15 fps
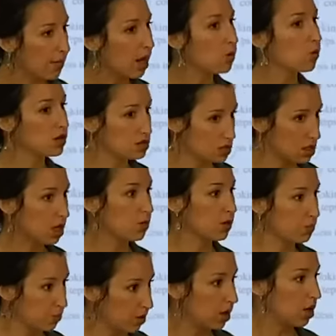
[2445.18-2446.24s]
might want to start
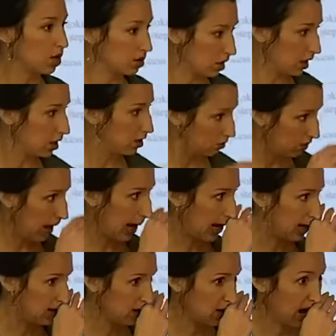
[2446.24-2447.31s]
with pretty early,
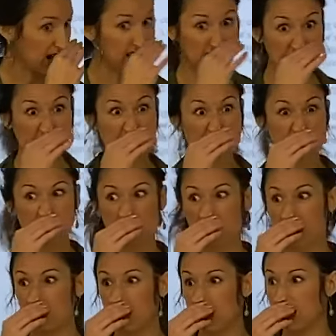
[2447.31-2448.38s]
right? I can easily
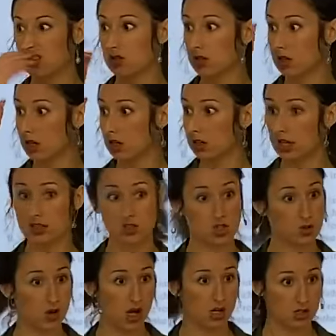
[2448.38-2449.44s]
find the answer there. Let's
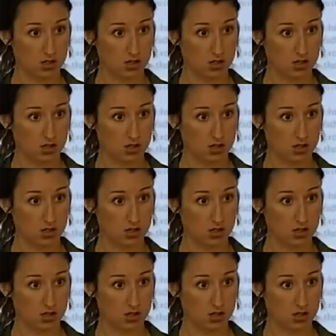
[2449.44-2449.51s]
do it,